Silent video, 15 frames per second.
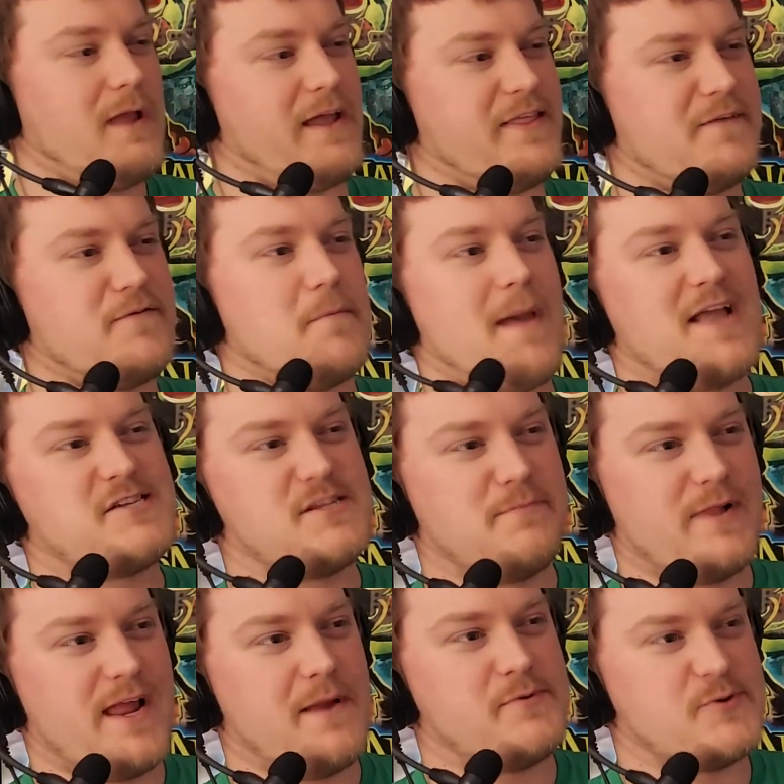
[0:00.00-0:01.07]
think for Match the
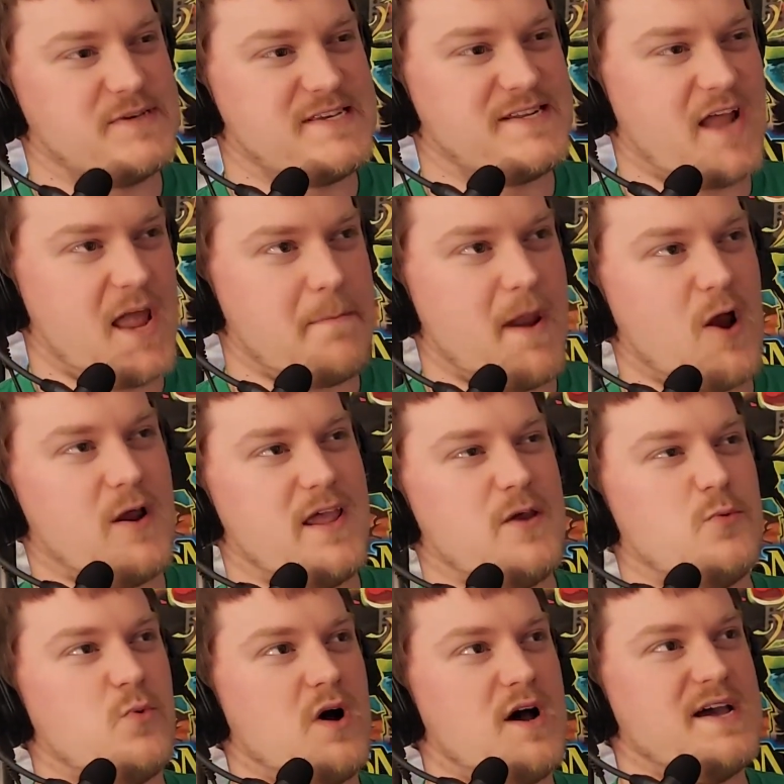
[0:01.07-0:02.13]
Millennium Twisted Nightmare,
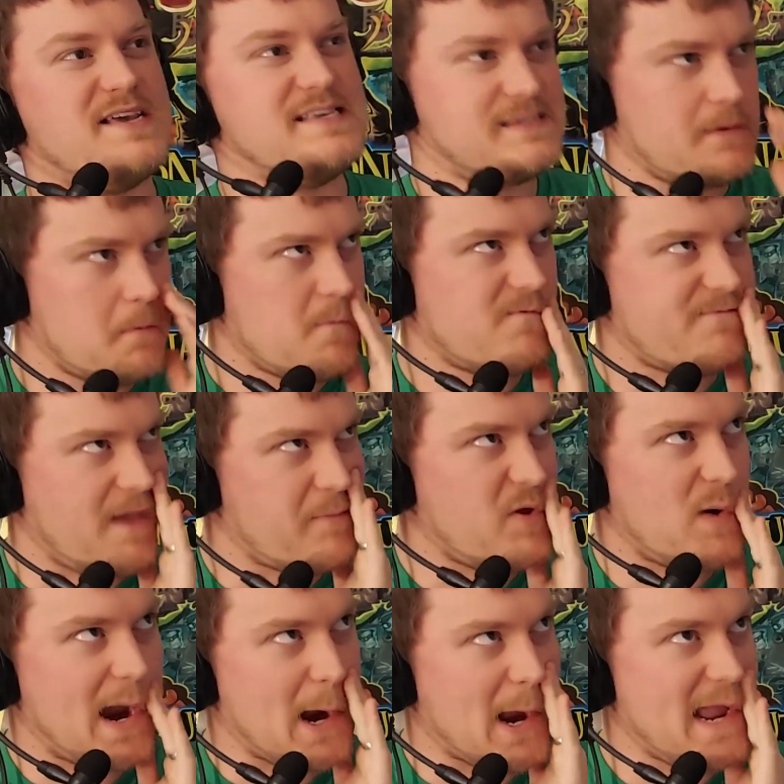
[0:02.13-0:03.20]
it was
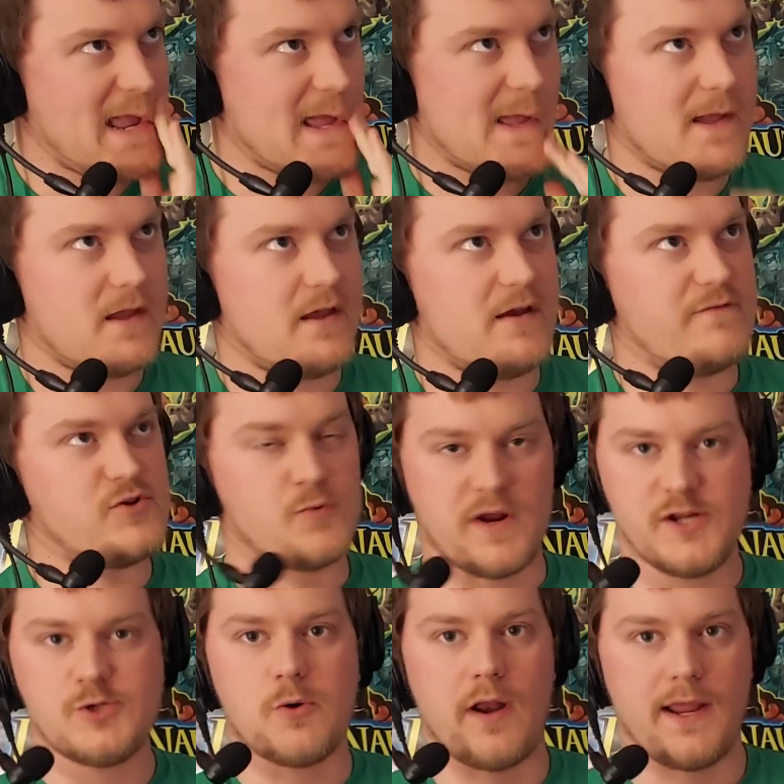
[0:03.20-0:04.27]
February of
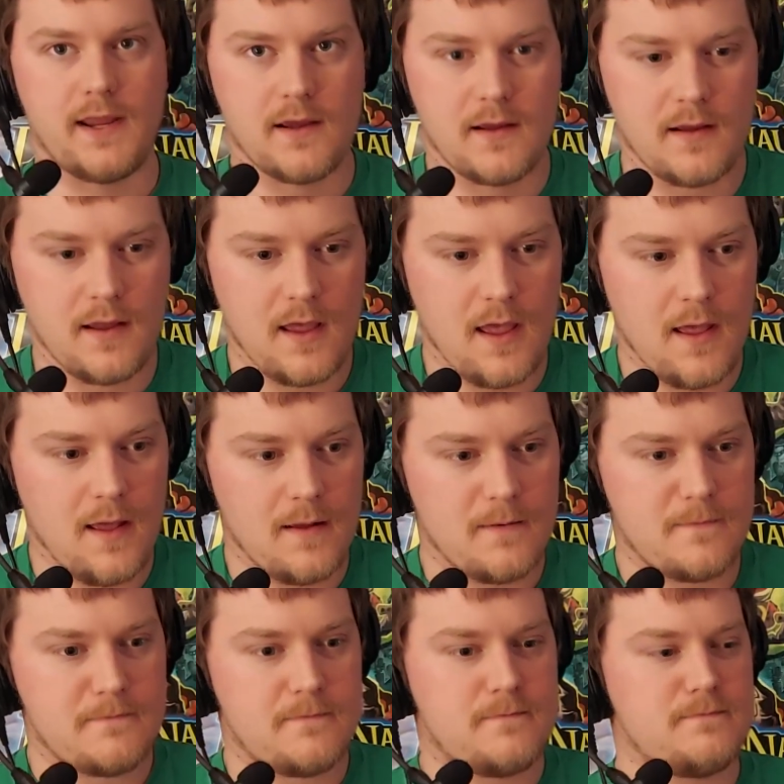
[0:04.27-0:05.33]
2020.
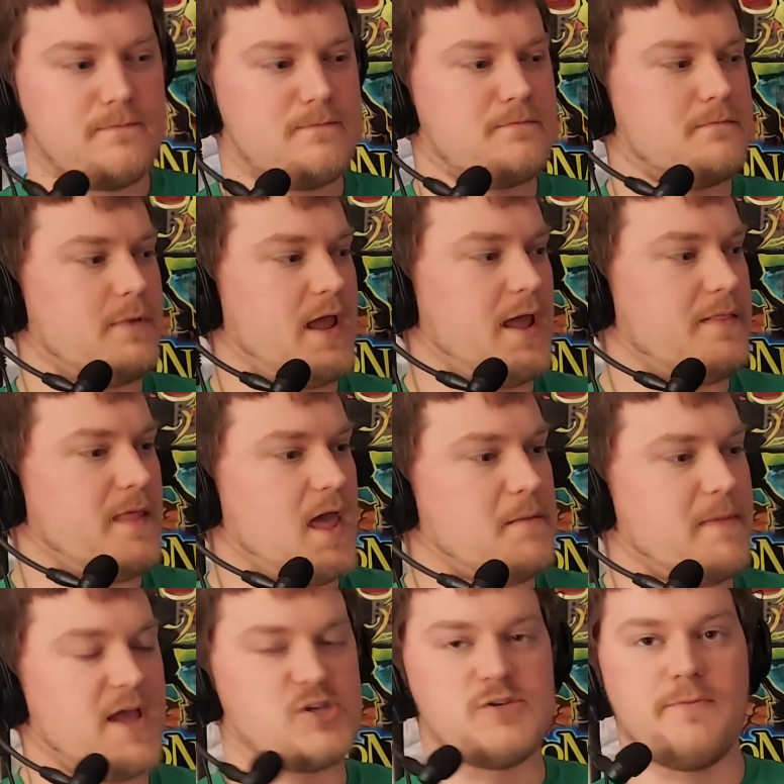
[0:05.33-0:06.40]
And then
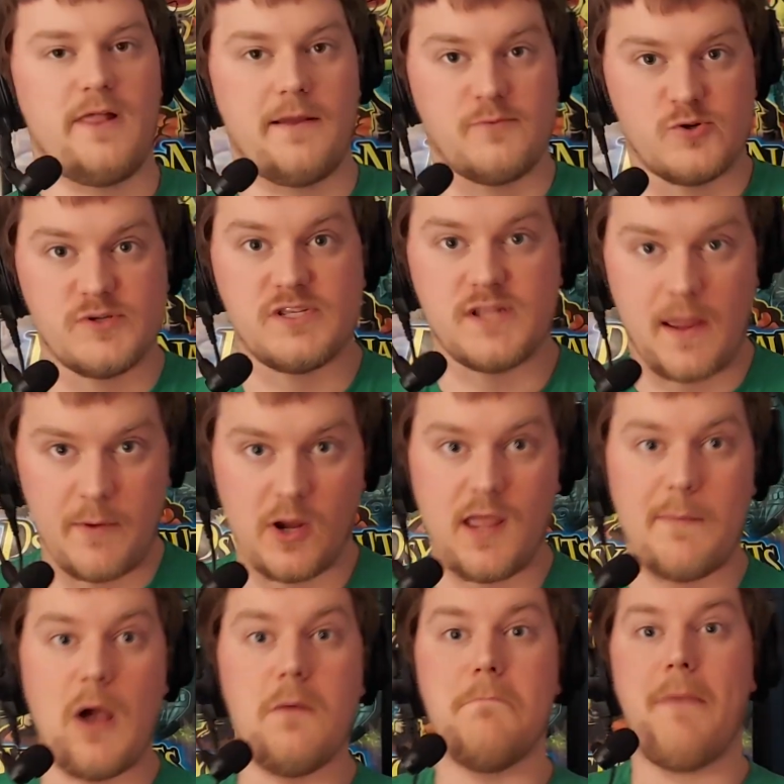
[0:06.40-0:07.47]
Match the Millennium Twisted Nightmare
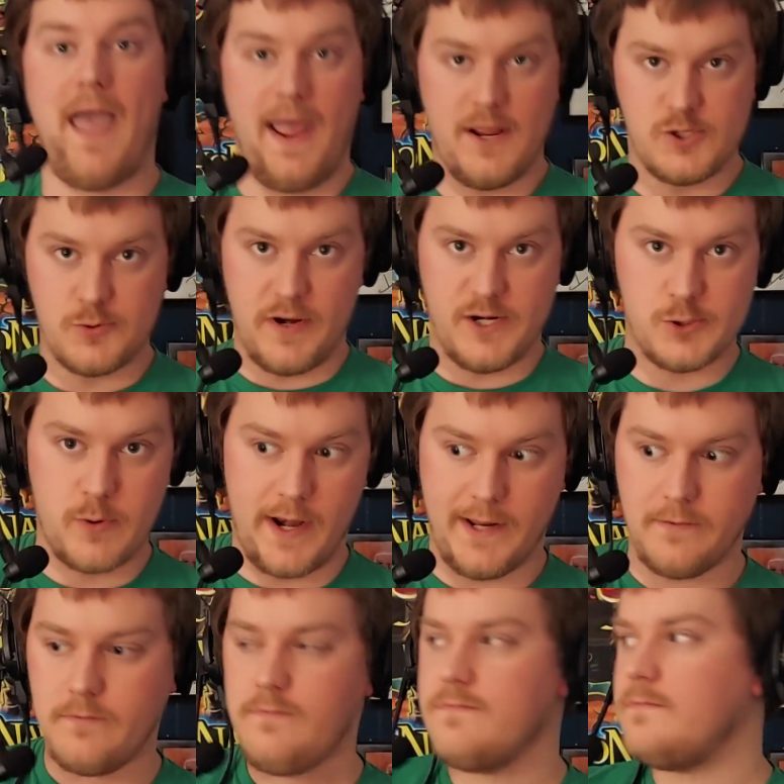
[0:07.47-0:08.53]
came out in May 2020.
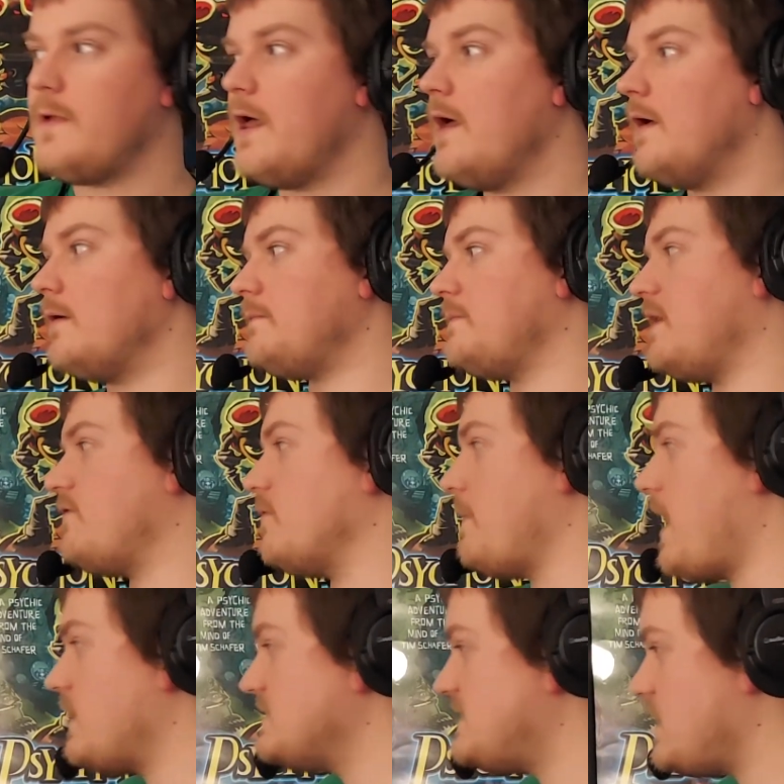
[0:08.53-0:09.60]
And for
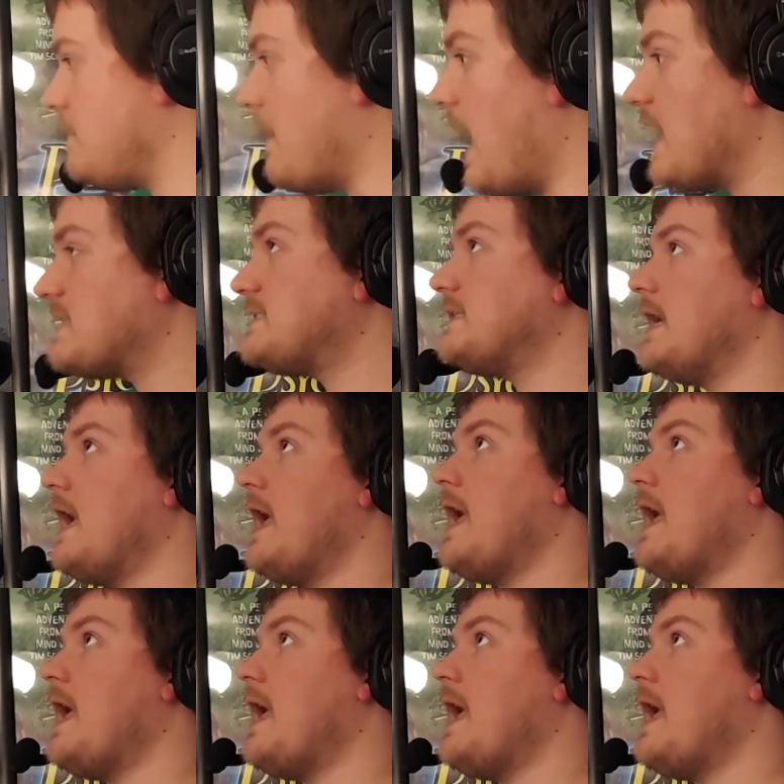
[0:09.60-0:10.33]
Battle City Box,